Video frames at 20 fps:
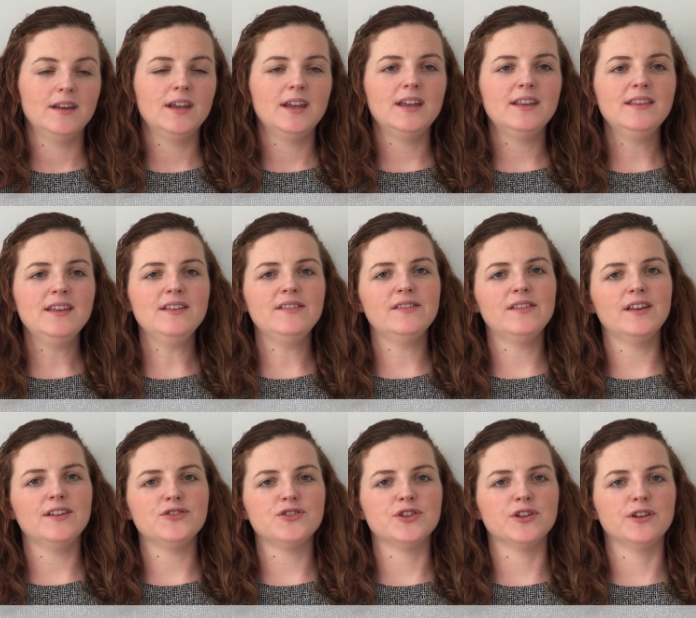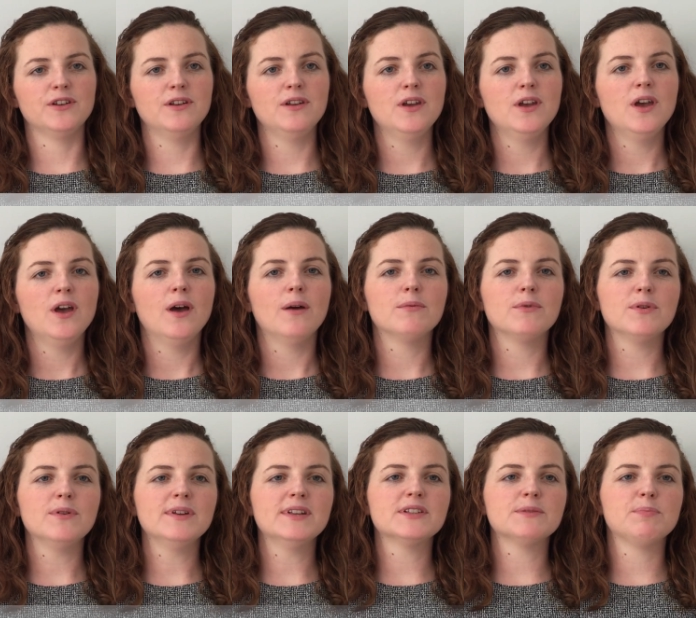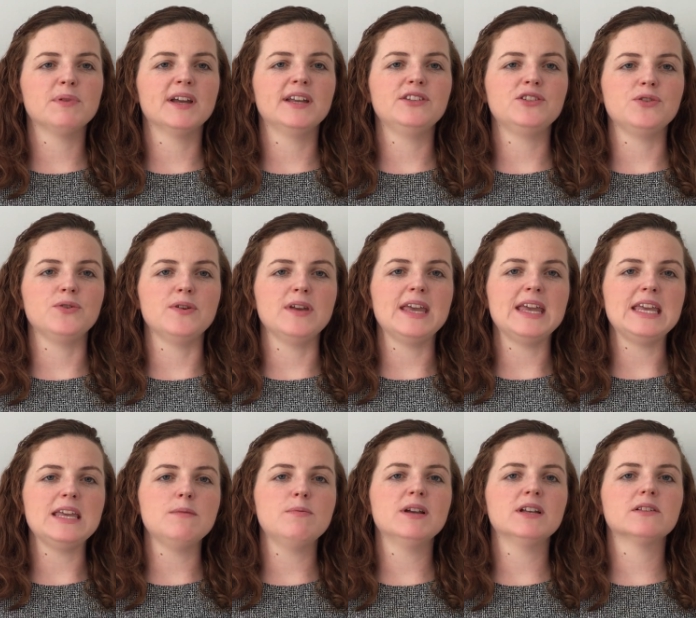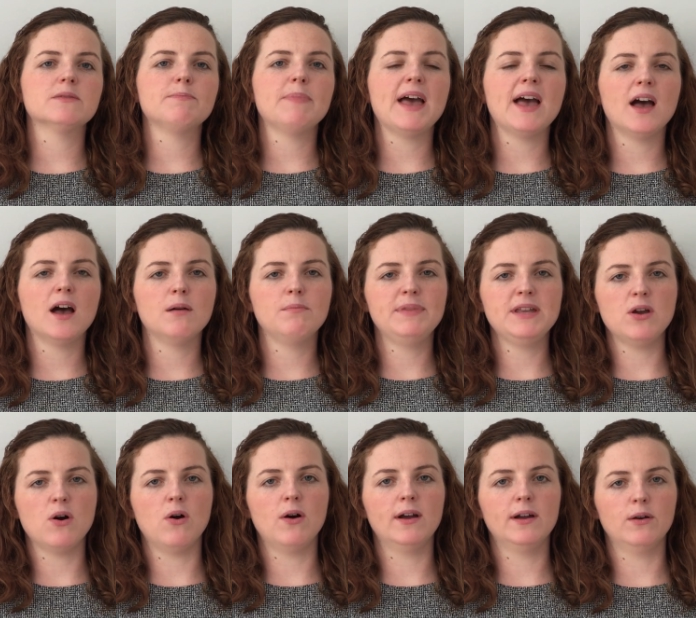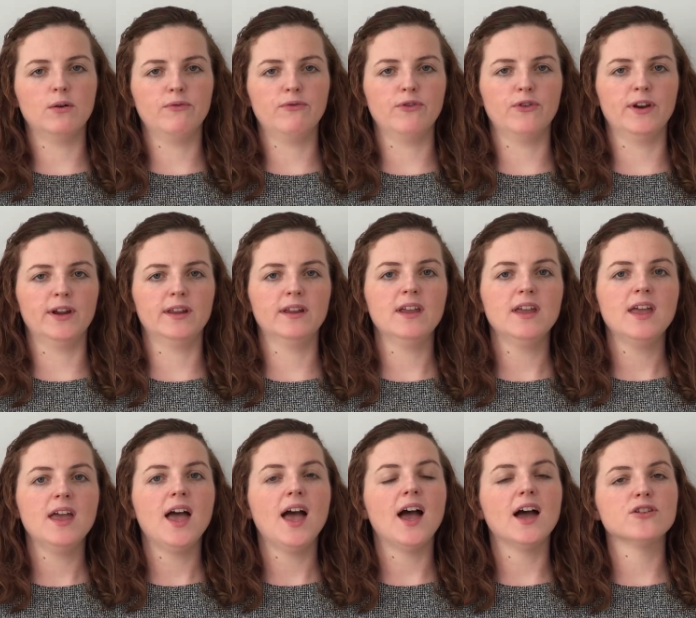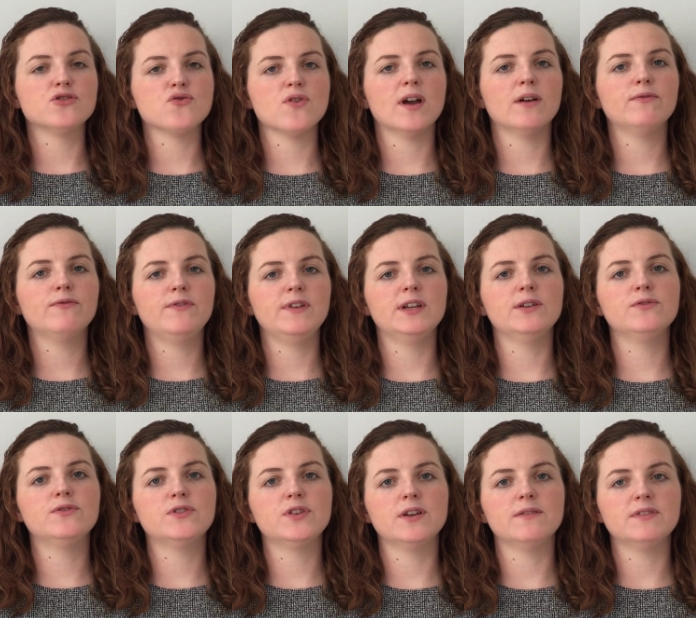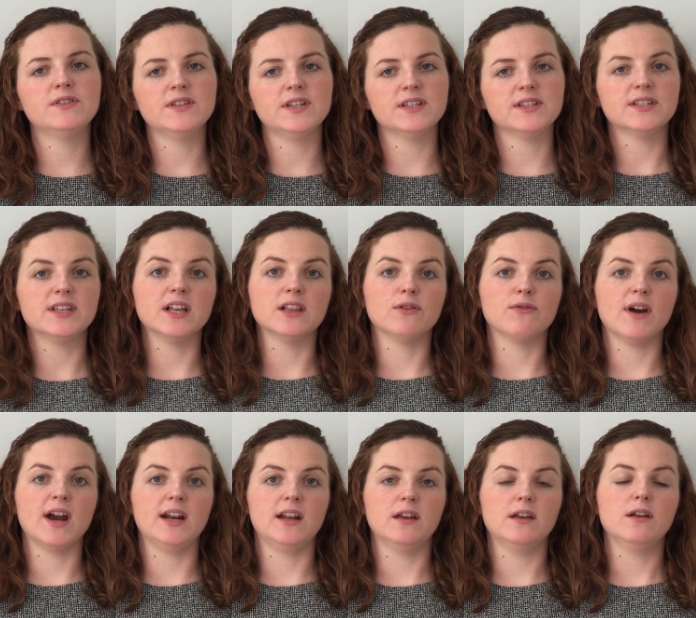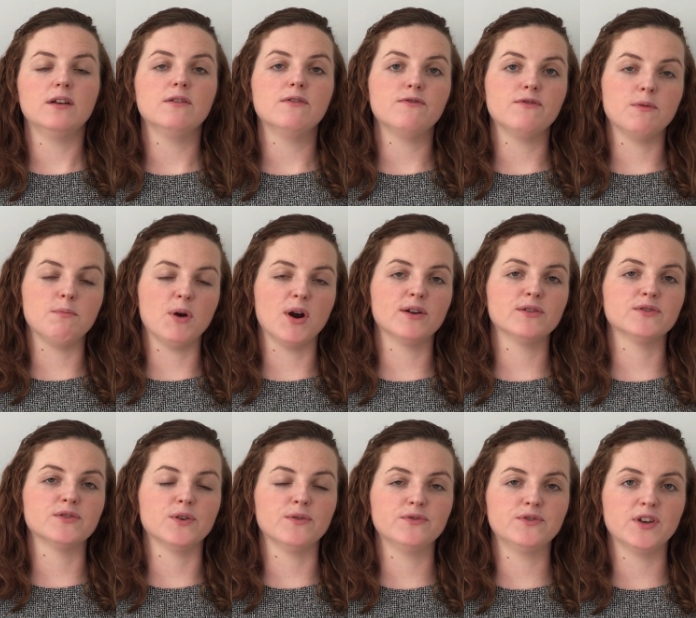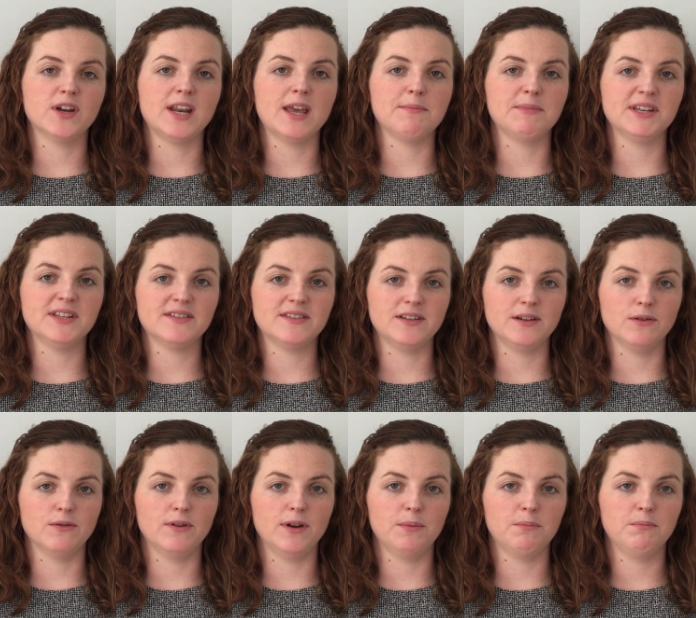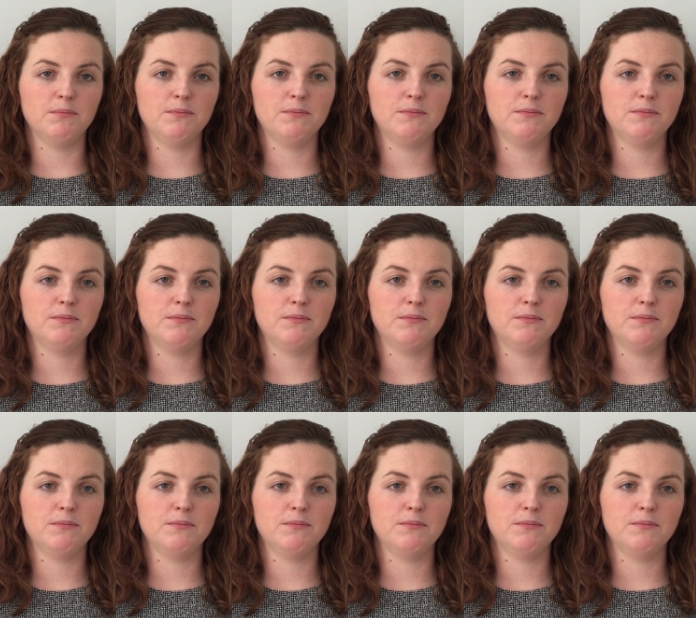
In this session, I'm going to explain to you eBEX Power B I offering under our Field Service Accelerator for Microsoft Dynamics C R M.